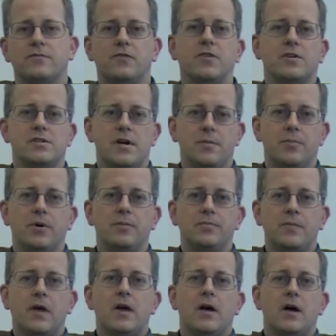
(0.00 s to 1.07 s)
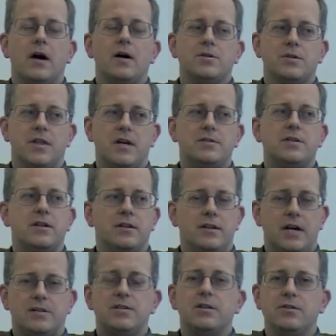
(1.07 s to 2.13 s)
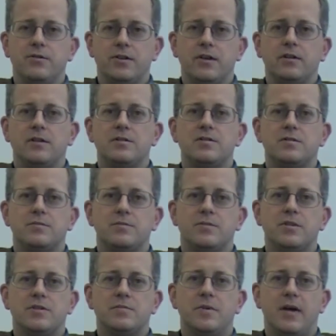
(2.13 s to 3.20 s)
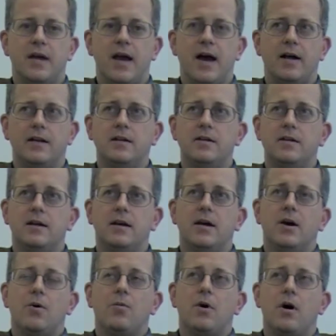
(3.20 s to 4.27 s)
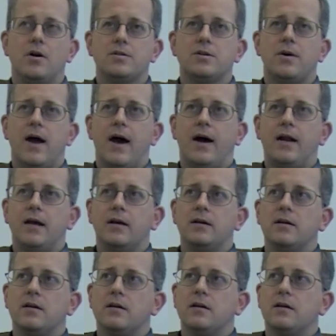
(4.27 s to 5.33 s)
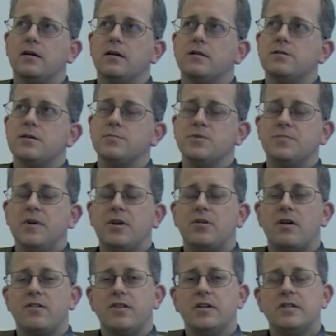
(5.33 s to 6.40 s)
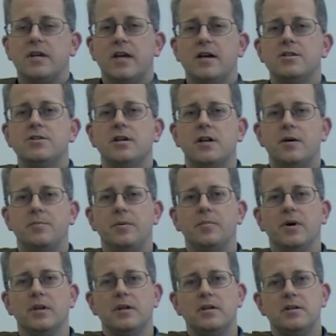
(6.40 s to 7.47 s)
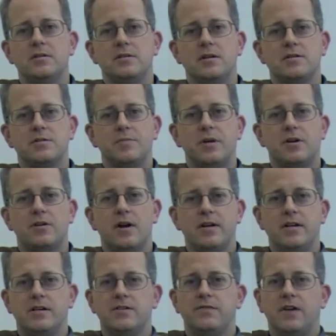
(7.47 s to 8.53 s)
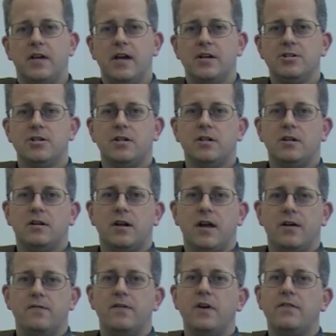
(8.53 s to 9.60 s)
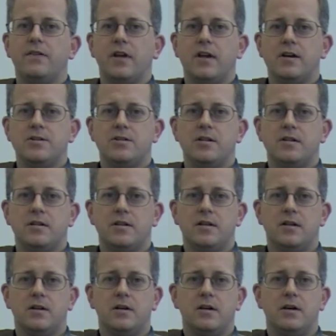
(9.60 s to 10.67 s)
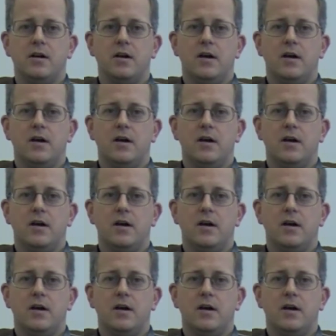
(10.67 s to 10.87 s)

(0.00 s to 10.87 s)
Oh, okay. Uh, so that's a that's a new thing that's that's being added. We're also adding some speaker authentication capabilities. That speaker identification and verification. Okay.